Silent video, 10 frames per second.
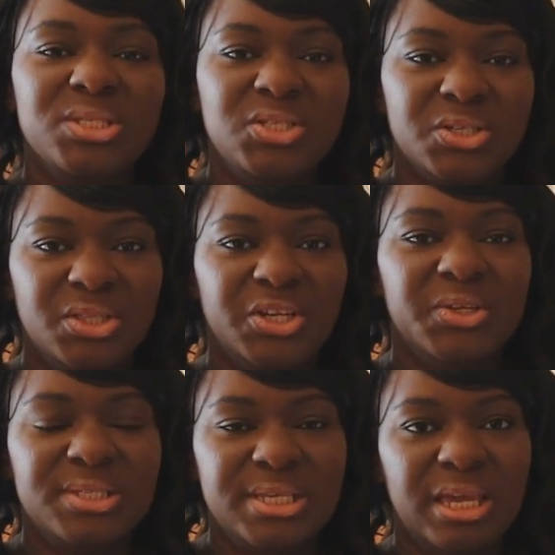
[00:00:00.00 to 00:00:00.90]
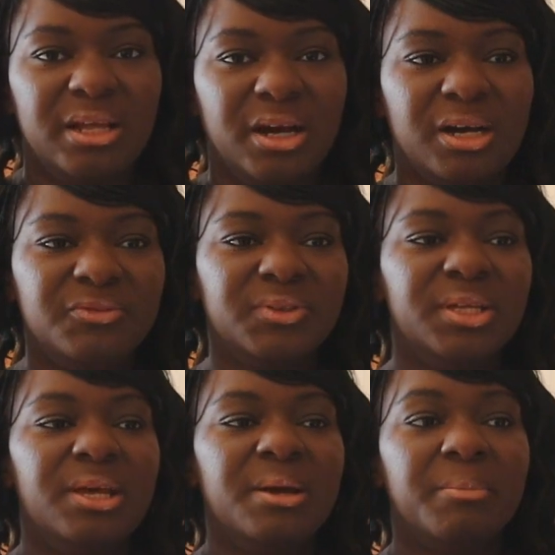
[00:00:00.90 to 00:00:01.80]
Once you're there, you take it off.
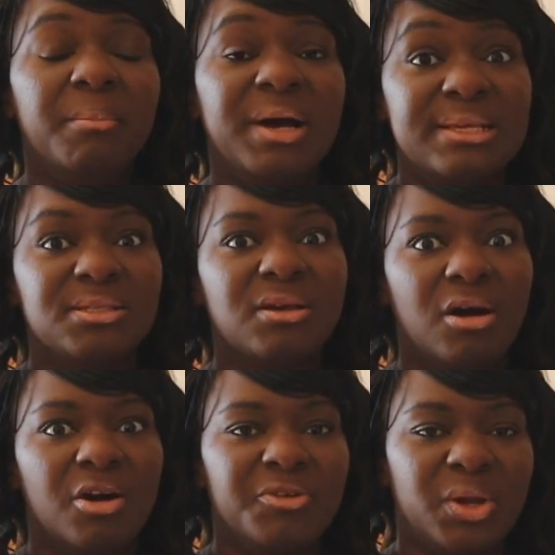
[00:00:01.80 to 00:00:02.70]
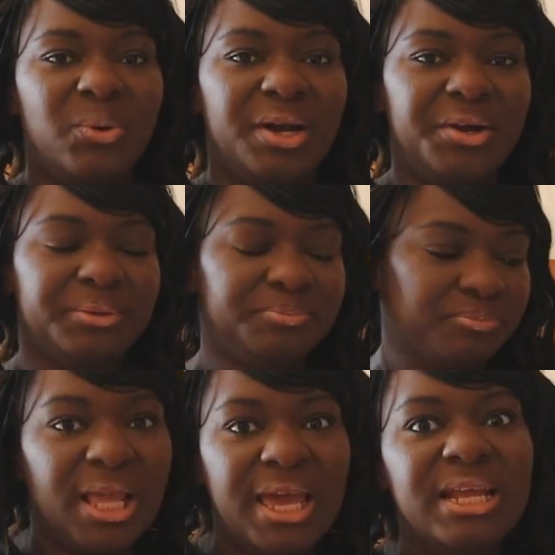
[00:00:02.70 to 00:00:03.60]
But masks are required.
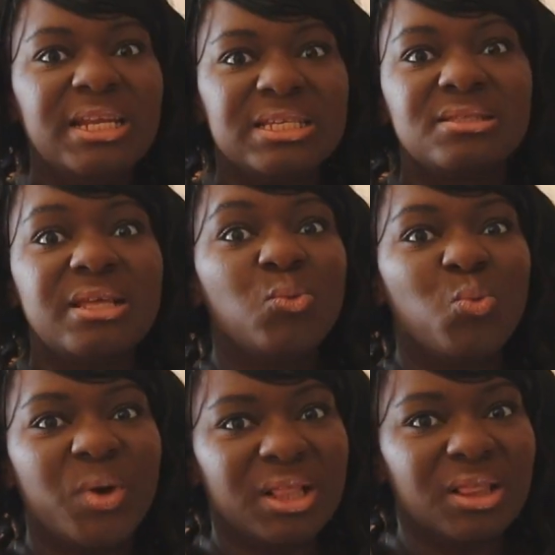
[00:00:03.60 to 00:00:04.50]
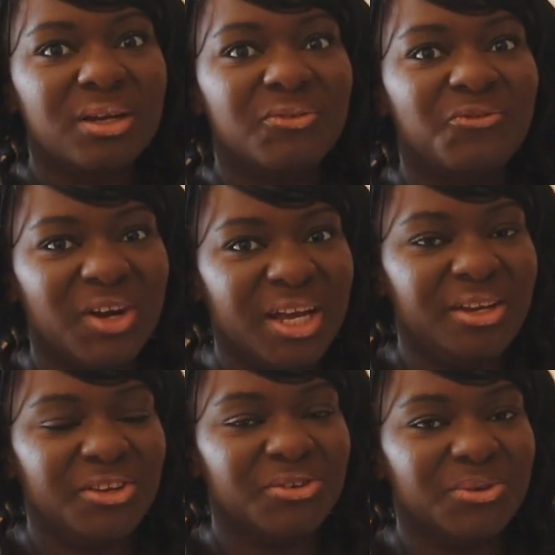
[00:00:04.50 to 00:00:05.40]
And yes, they will
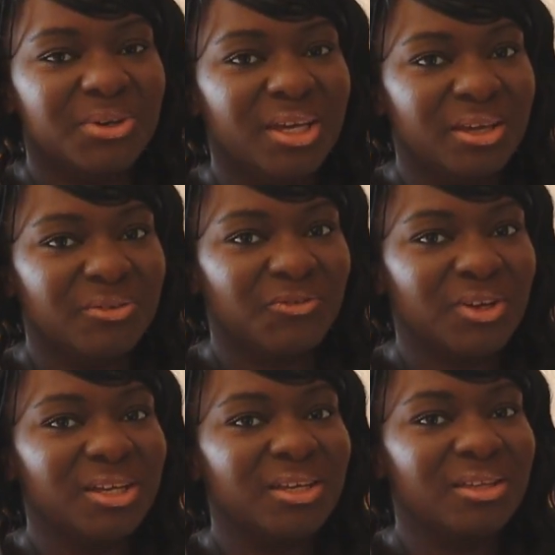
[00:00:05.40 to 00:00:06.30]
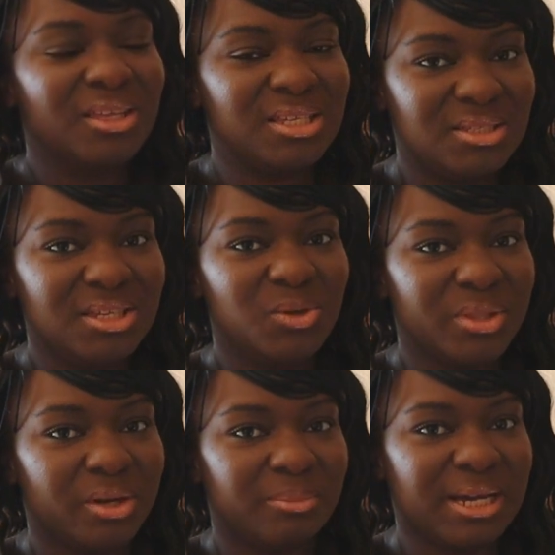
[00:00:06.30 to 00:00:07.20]
fine you if they see you
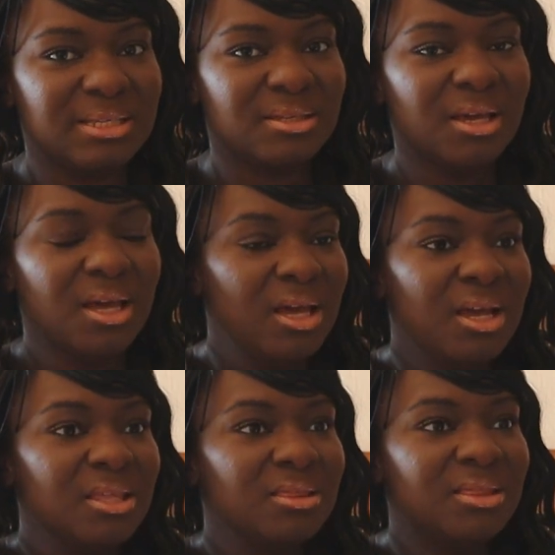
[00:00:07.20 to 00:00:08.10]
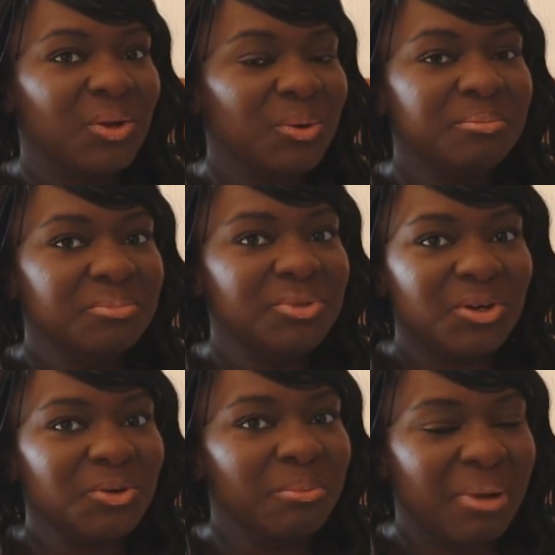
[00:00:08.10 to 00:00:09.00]
without a mask. They don't,
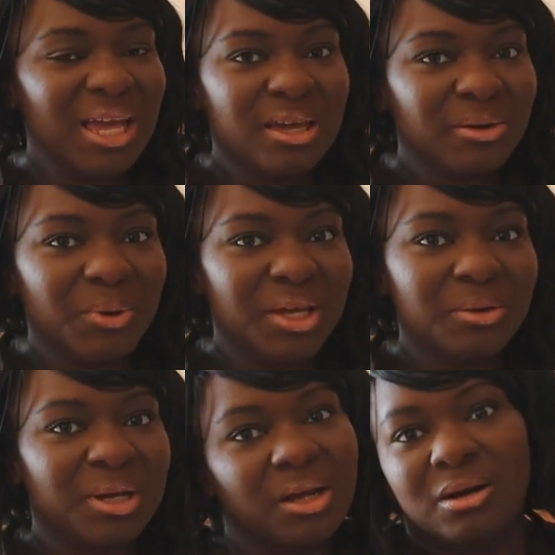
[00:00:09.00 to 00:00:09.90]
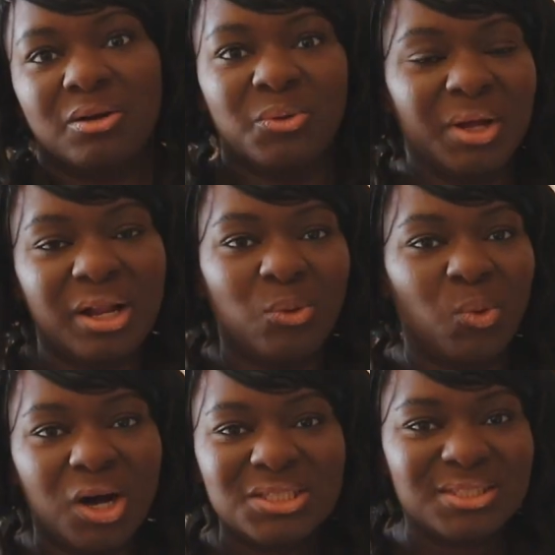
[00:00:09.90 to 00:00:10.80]
you know, you might get away. You might, oh, well, I
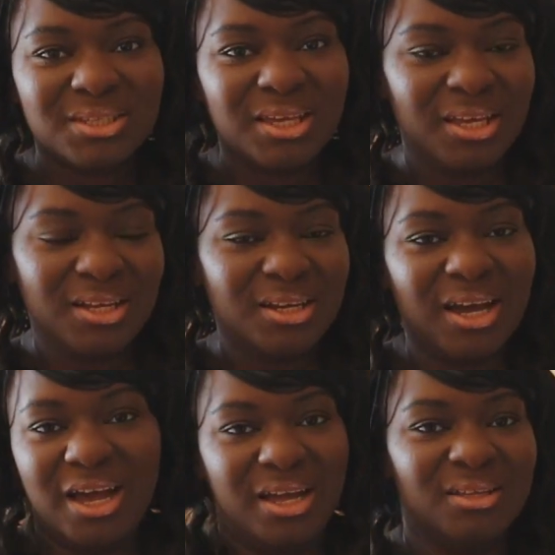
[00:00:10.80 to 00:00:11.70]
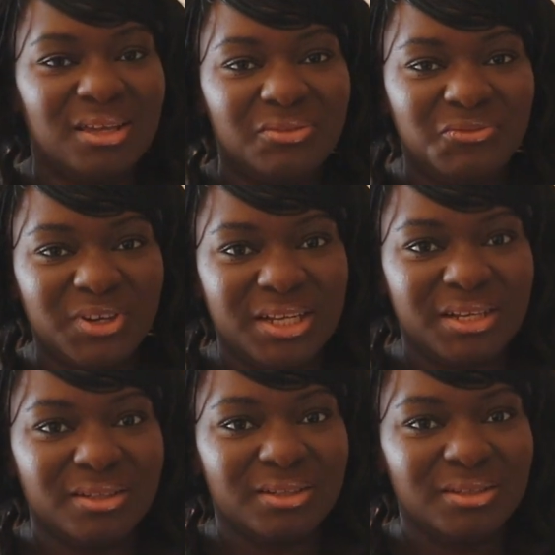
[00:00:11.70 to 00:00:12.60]
walked and I didn't get
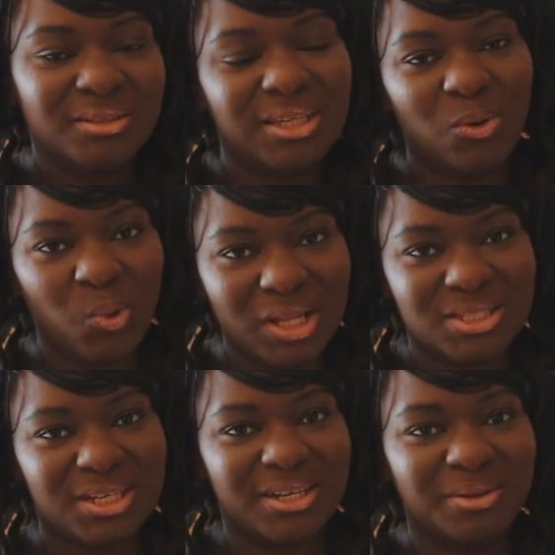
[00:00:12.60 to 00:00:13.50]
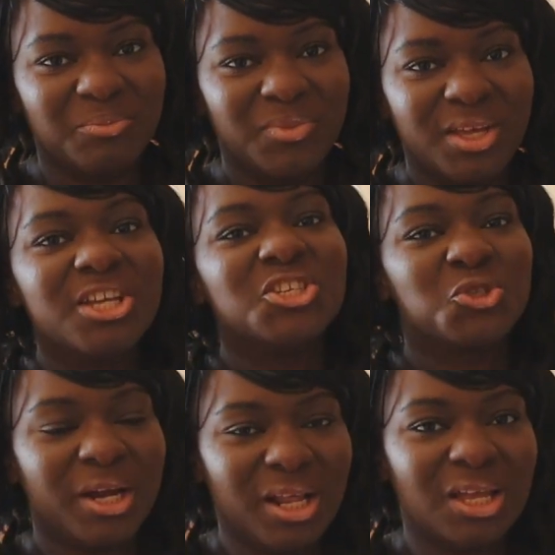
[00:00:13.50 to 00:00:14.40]
fined. Yeah, one time.
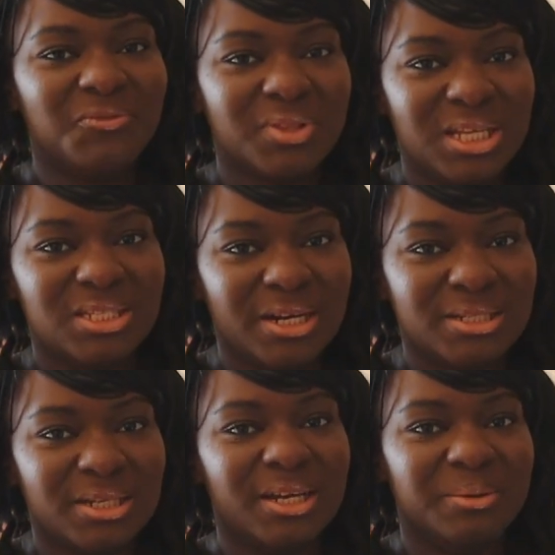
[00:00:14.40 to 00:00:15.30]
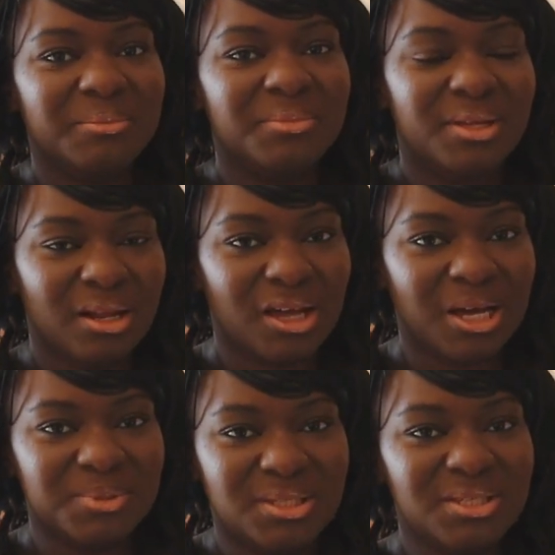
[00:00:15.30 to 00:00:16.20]
Try it again for the entire time and a
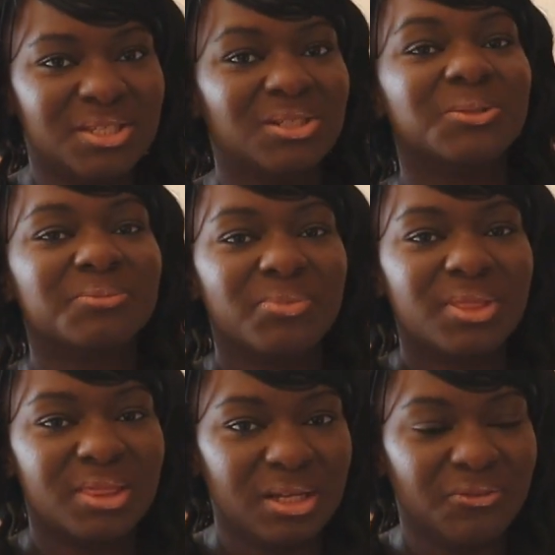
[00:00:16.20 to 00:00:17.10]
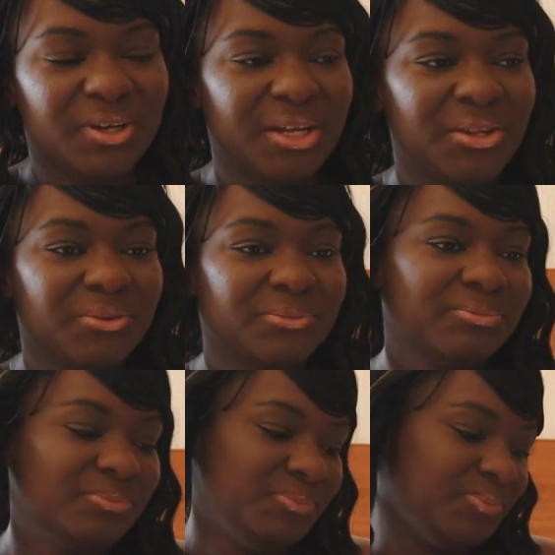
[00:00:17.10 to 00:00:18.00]
cop sees you, they'll fine
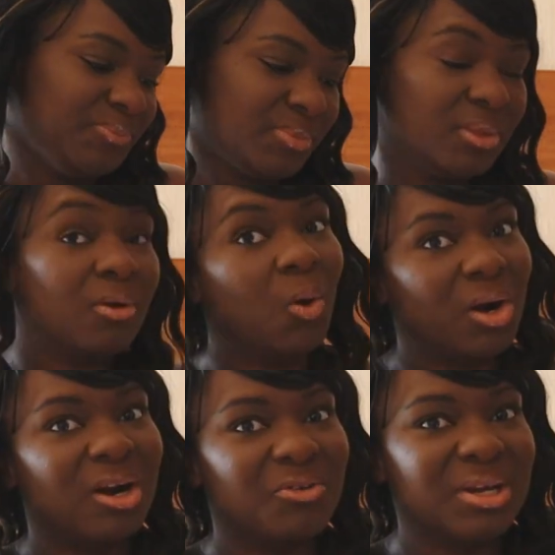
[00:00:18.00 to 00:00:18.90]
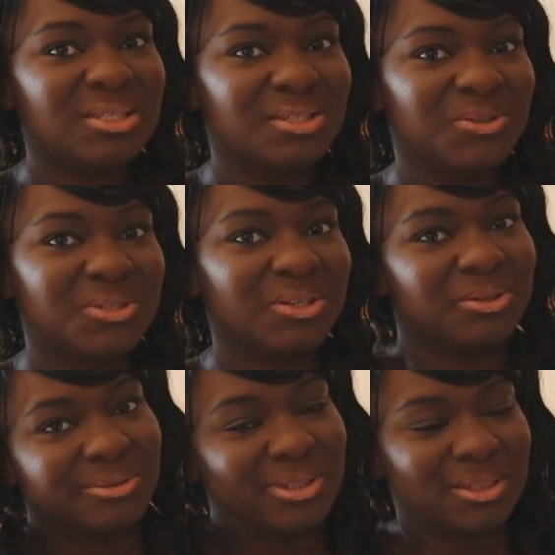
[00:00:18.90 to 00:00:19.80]
you. Or arrest you,
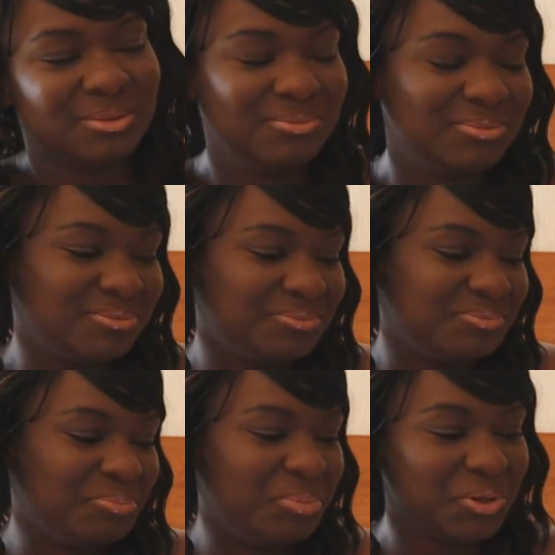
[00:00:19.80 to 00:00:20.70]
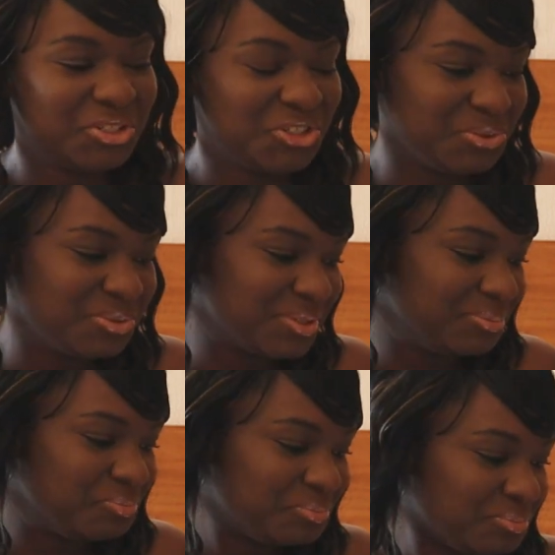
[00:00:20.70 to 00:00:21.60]
so, you know, pick or choose.